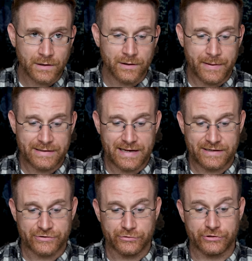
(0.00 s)

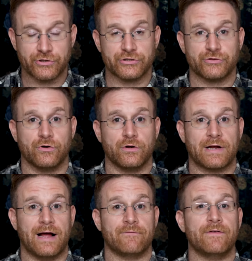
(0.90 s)
Pentax users, because you all
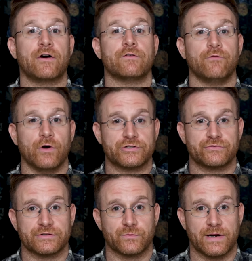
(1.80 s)
got very
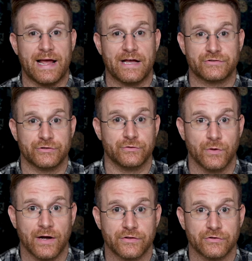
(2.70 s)
boisterous when I asked you
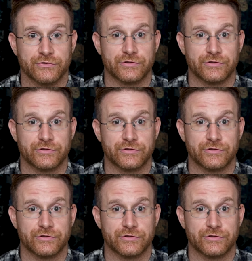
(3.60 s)
who out there is